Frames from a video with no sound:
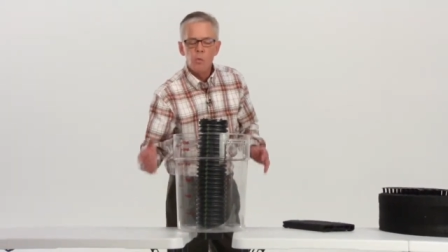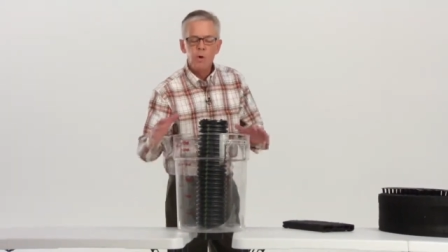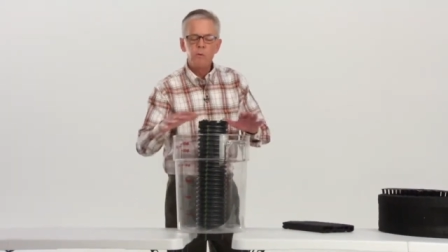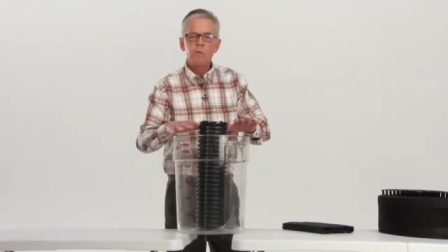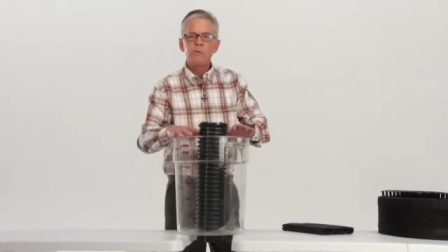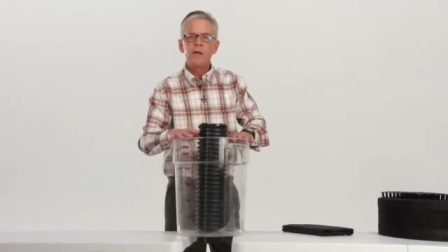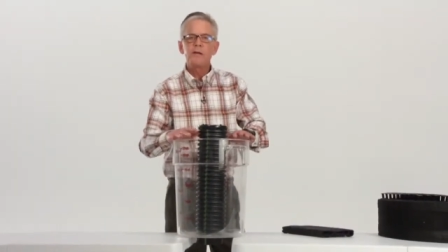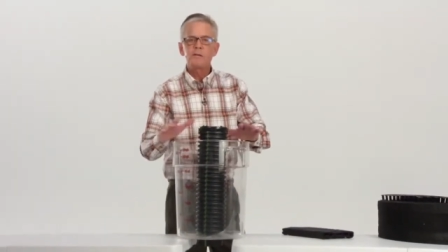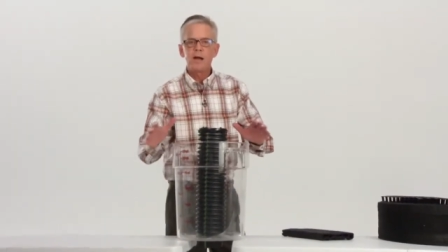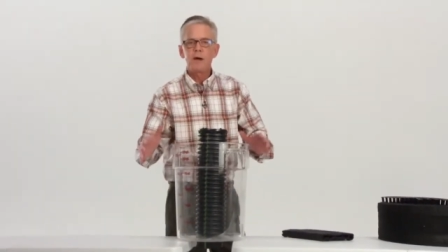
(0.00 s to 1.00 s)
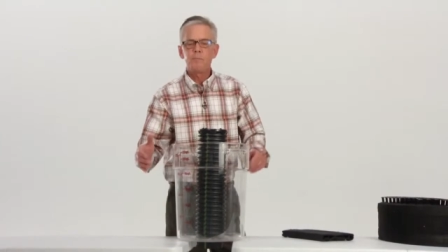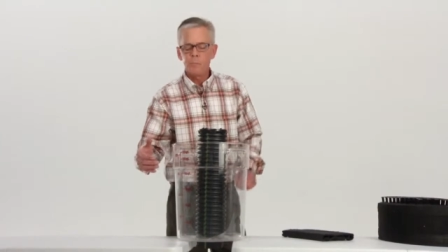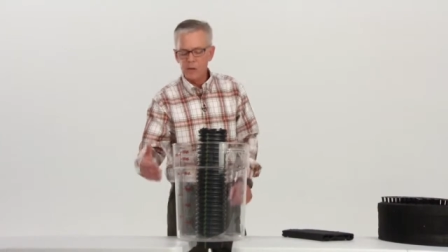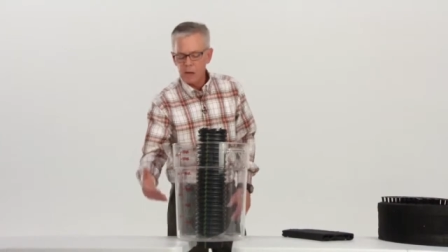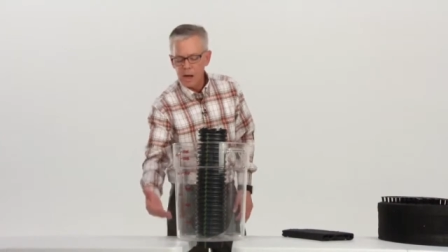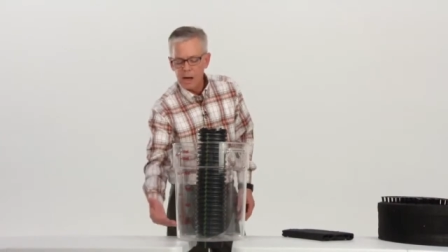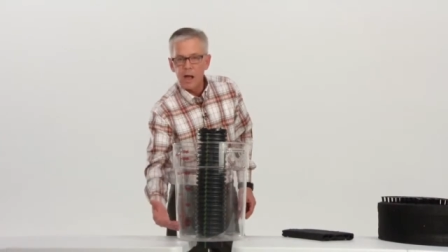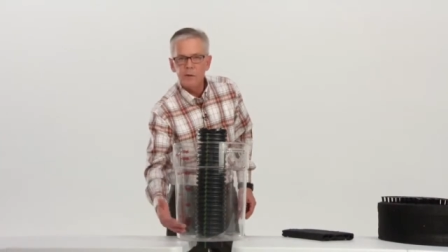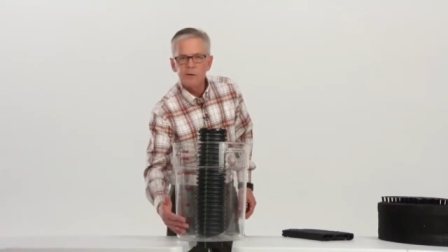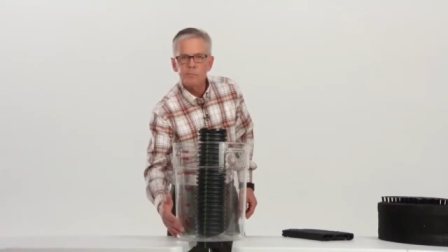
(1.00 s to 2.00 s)
we will then stop the clock
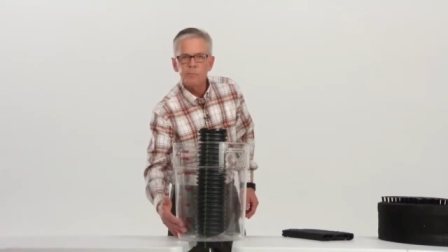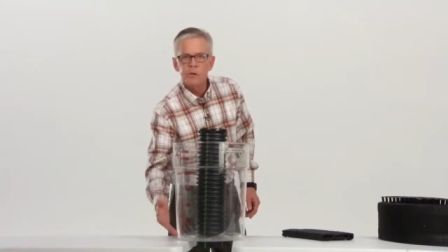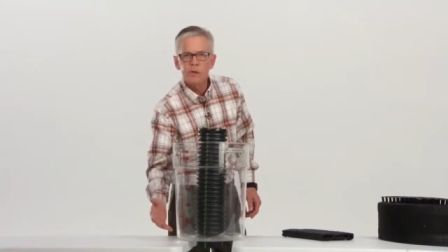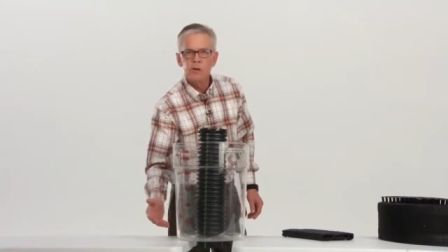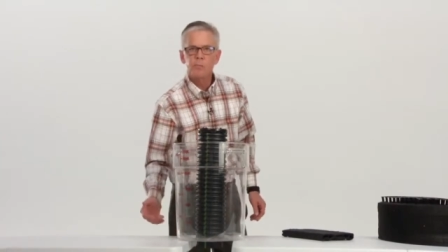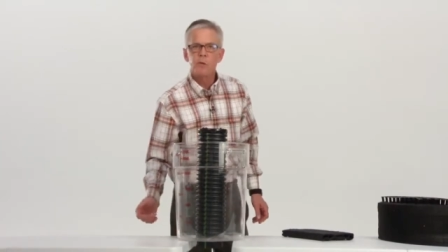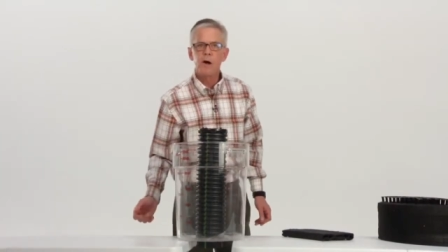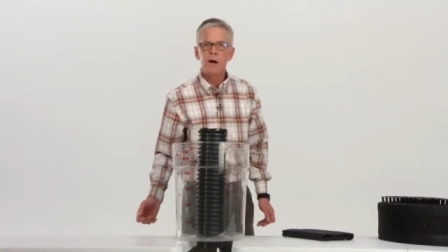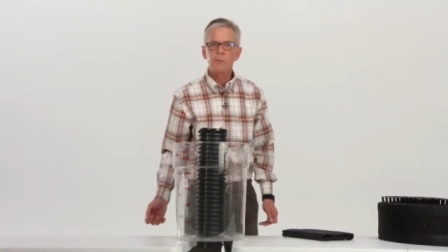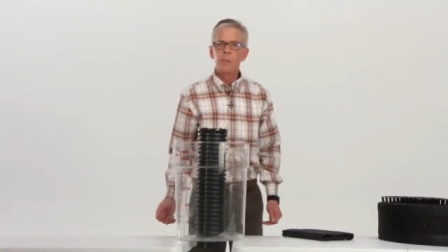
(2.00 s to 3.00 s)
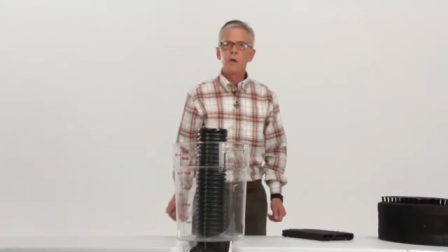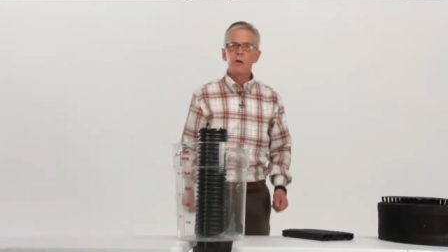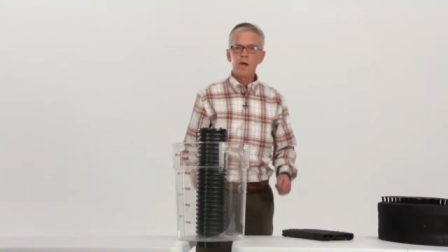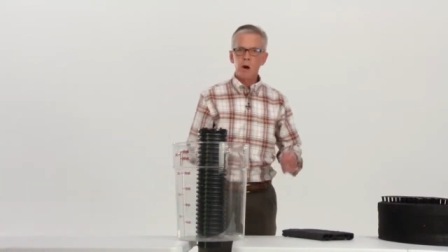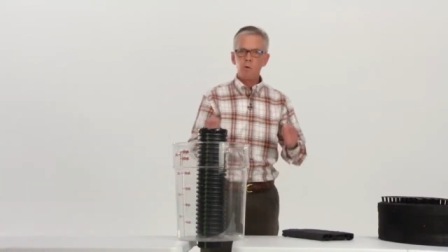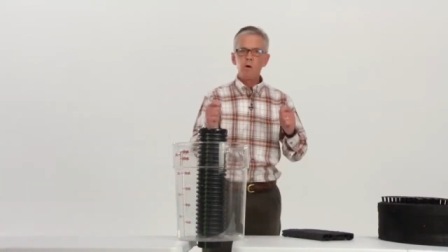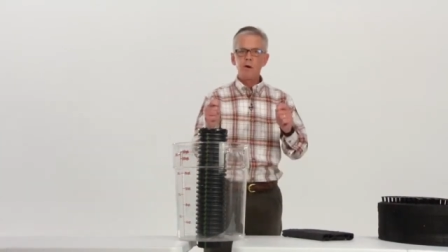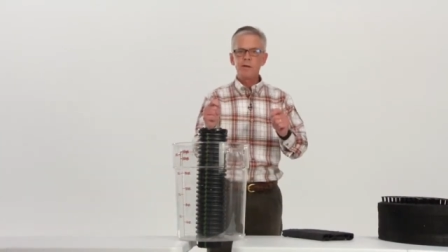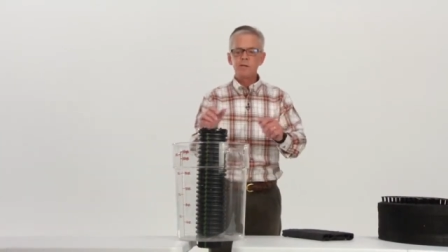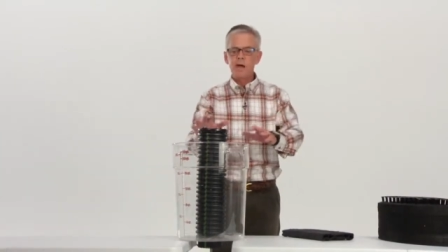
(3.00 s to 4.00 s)
on this particular product. Now we're
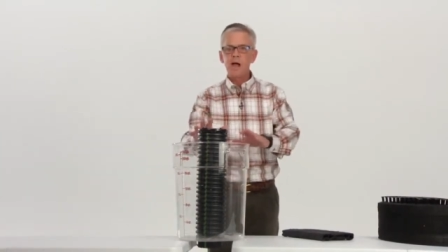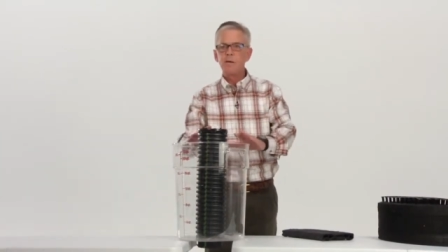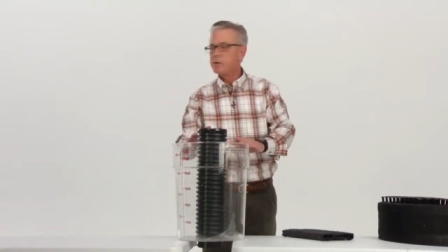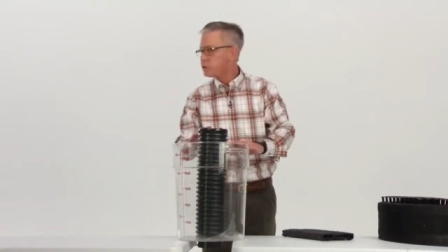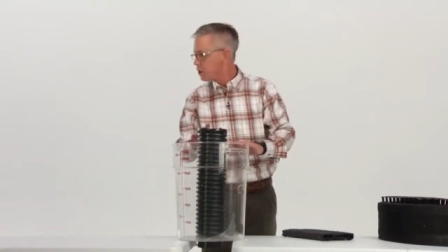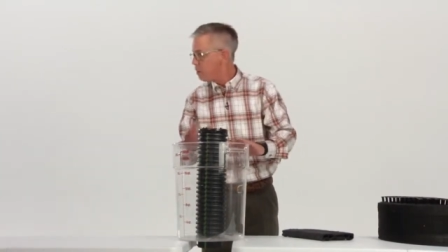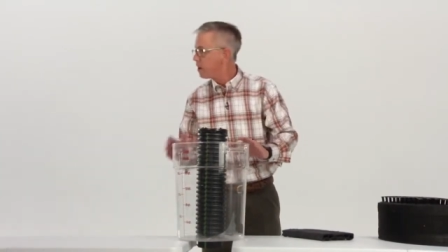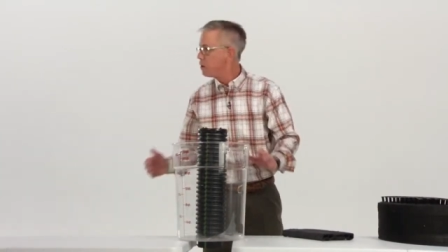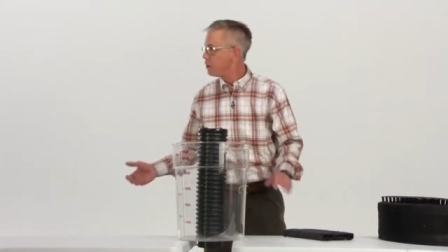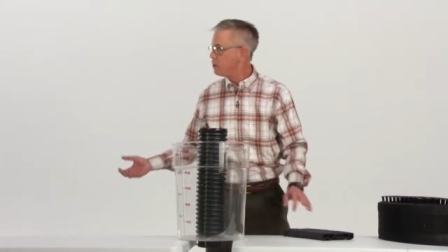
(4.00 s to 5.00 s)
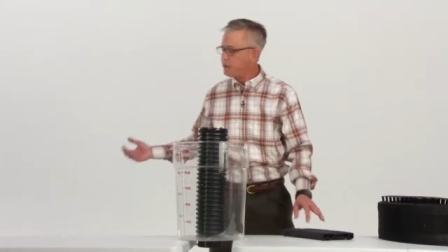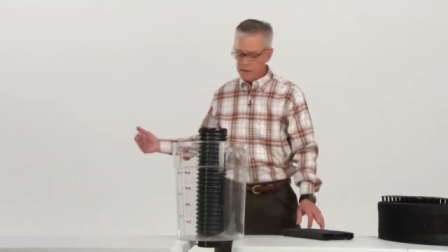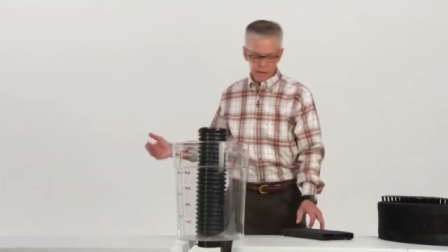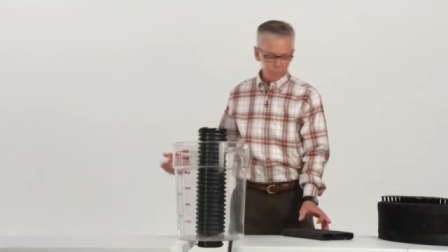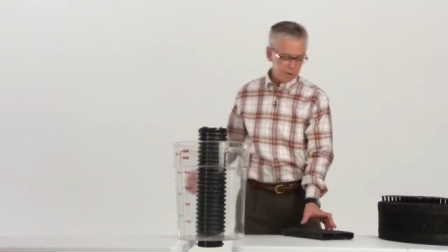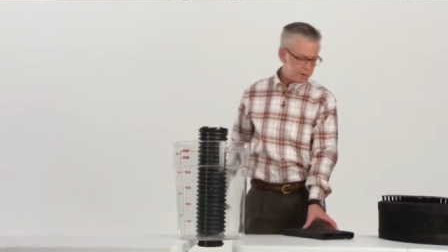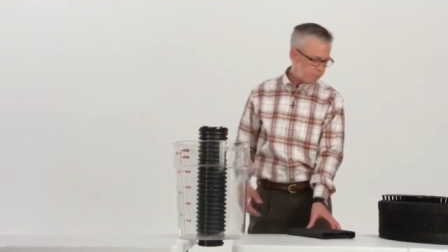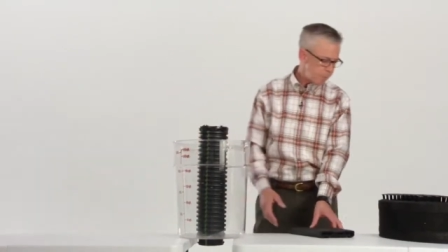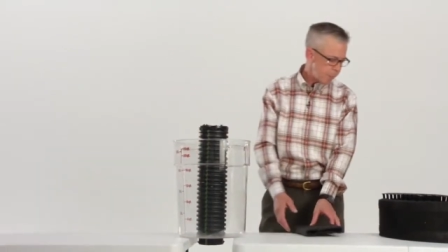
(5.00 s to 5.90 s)
going to time it. Jeremy, can you give me a hand, please?